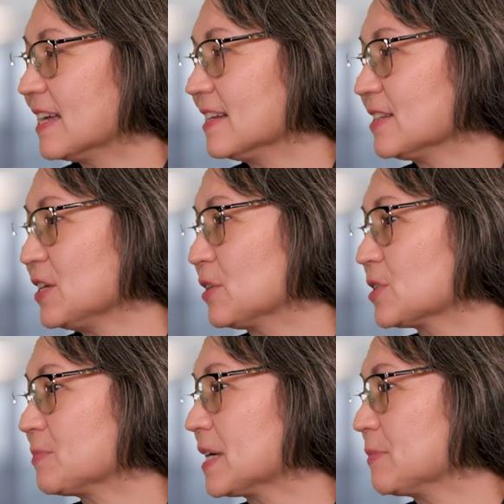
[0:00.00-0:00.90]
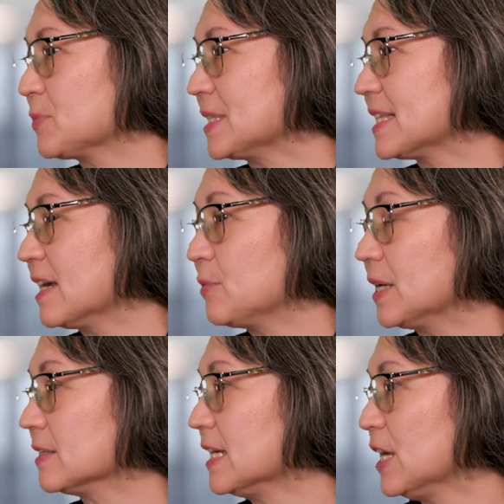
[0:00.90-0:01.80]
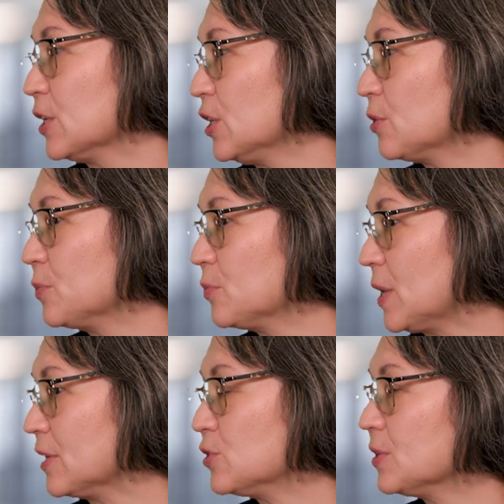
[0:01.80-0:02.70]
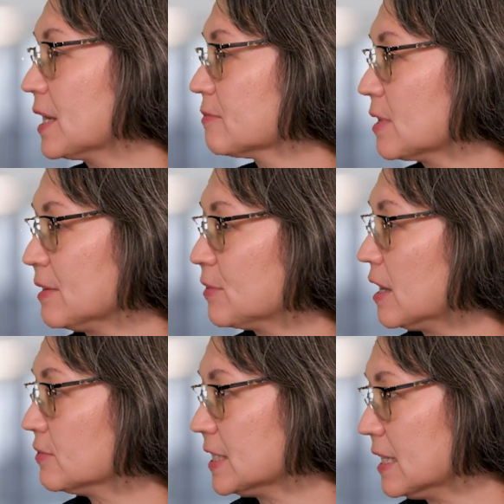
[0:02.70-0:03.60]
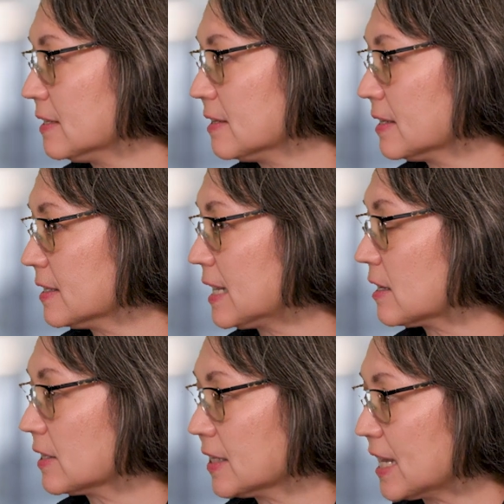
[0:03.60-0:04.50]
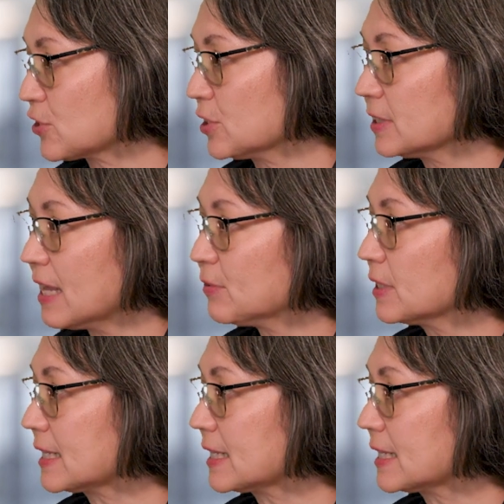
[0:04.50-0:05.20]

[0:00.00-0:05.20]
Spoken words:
And, sometimes we say, well, why don't you get involved on the national level?